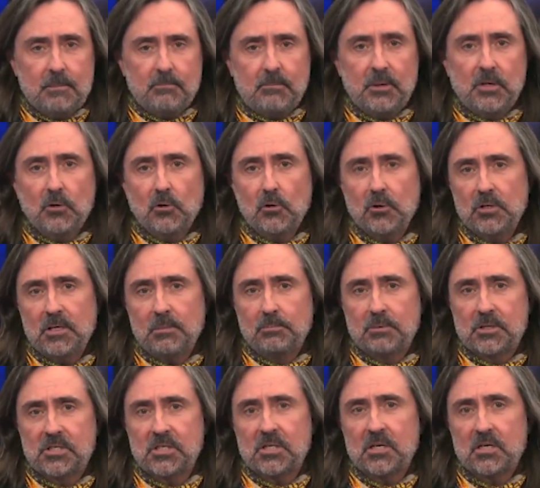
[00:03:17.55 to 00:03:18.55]
Beyond
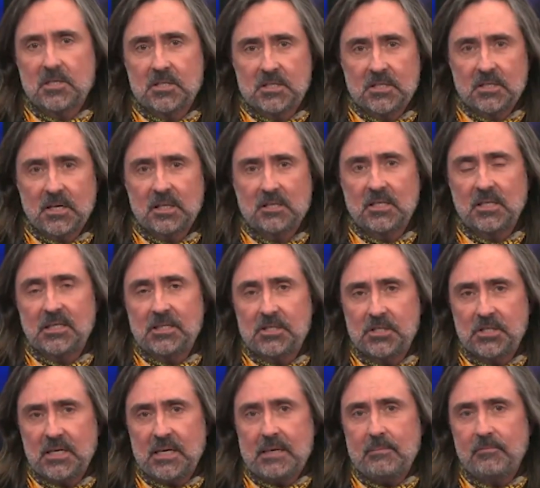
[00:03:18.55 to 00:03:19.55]
absurd, utterly
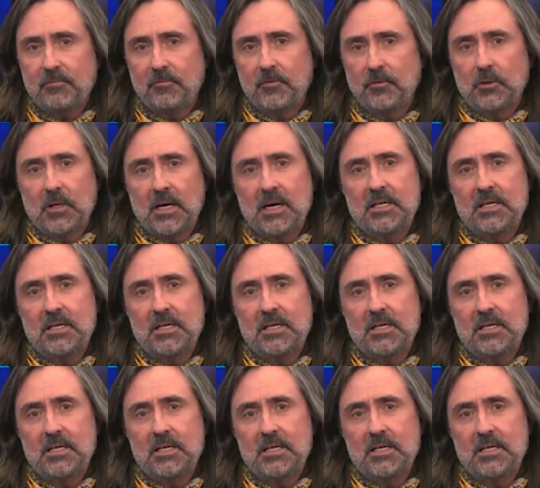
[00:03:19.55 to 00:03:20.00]
shameful,